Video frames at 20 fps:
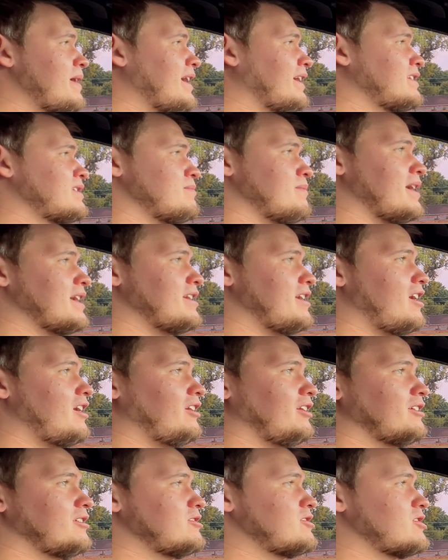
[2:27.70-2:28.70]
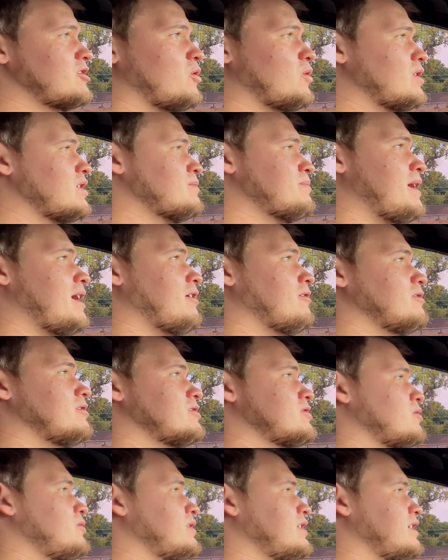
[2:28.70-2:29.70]
to my knowledge, the horsepower
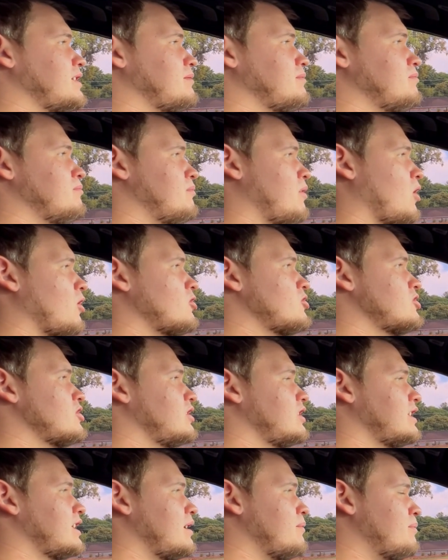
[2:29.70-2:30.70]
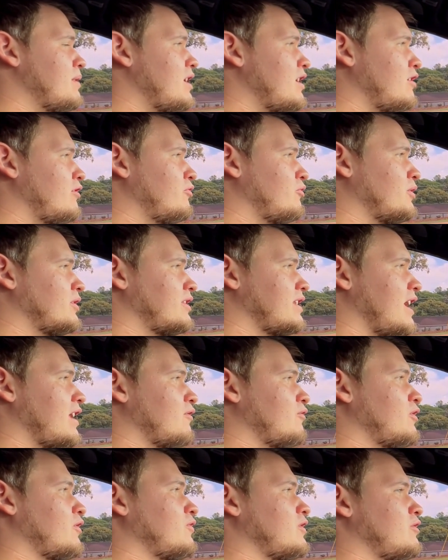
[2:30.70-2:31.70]
is only marginally above what the
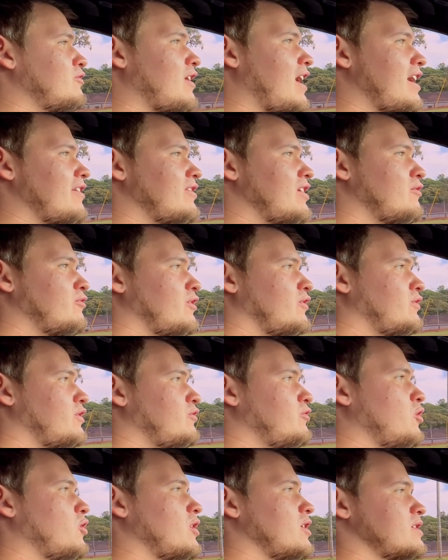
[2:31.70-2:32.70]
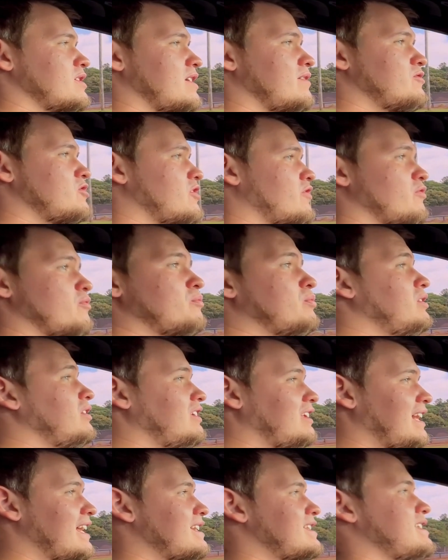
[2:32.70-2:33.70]
N55 and N54 is. I've driven
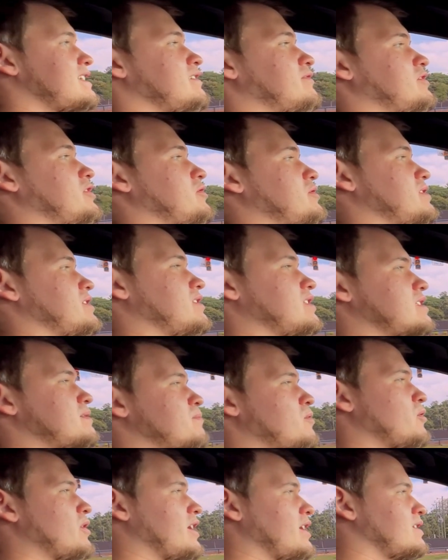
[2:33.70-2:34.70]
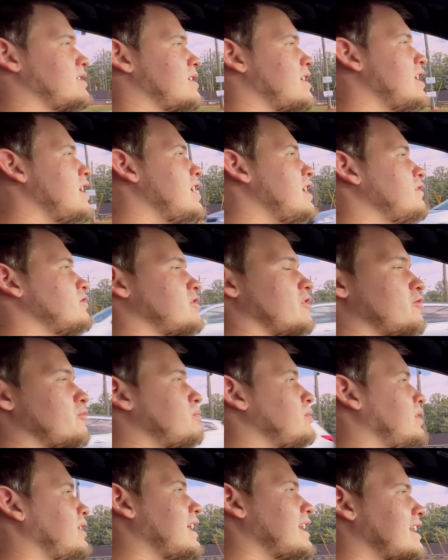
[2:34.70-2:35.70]
plenty of those at this point. I've
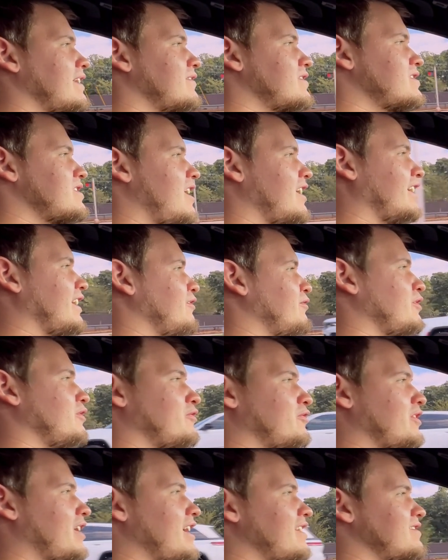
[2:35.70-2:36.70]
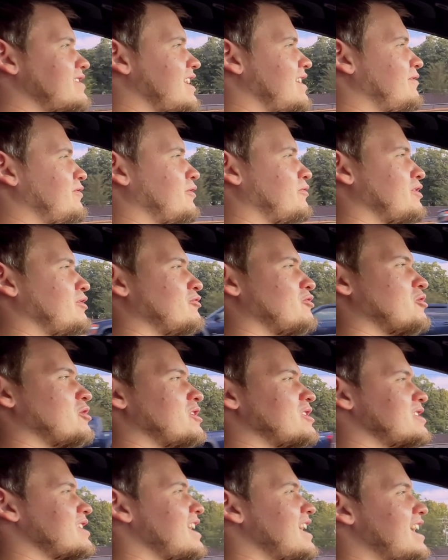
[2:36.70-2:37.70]
driven plenty of stock N55s to
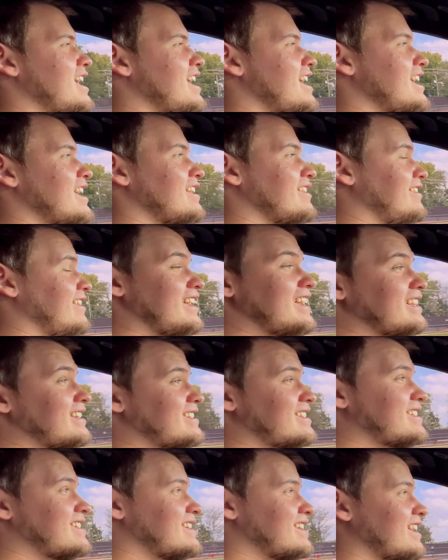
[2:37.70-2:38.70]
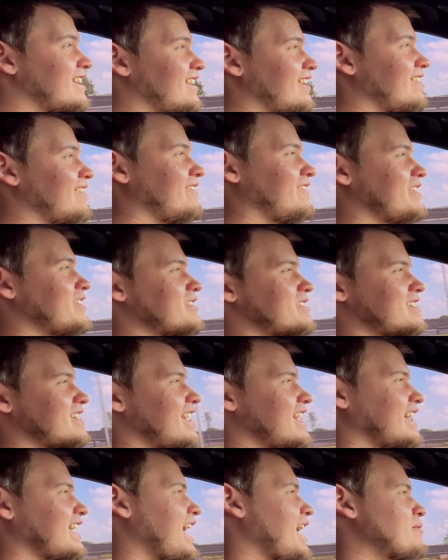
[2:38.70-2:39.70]
N54s. This feels
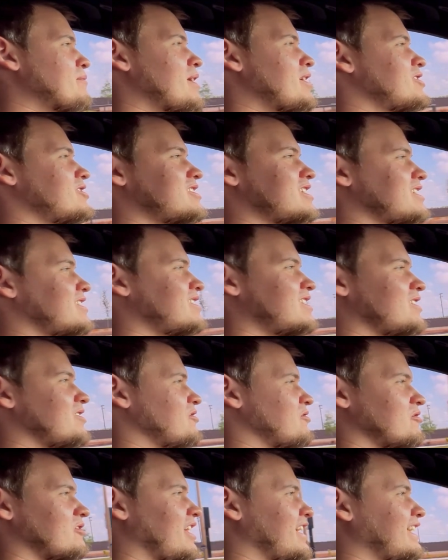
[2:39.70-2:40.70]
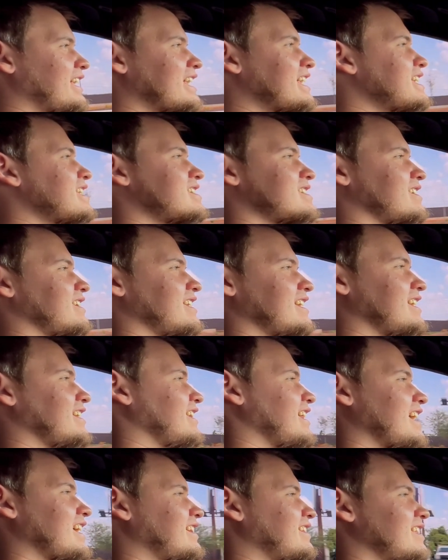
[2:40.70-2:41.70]
like MHD2, like easily.
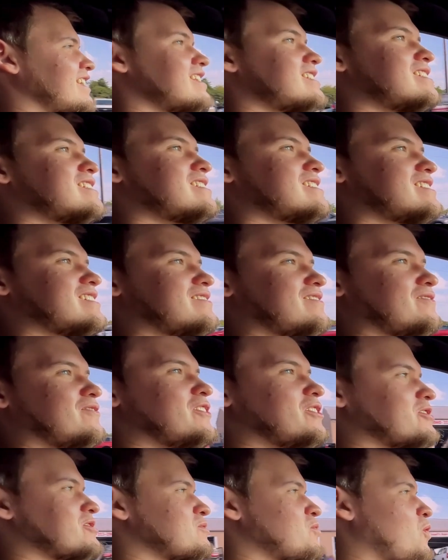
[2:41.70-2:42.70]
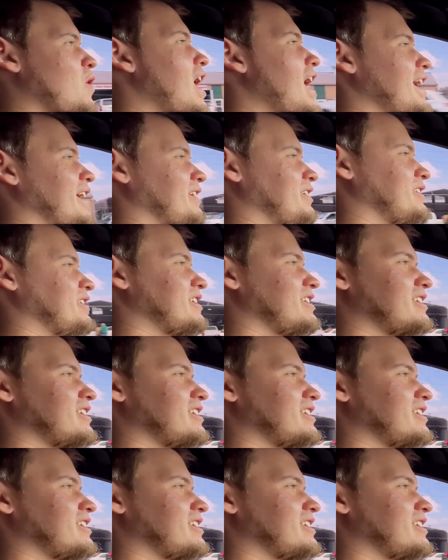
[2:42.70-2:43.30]
Like this feels wild.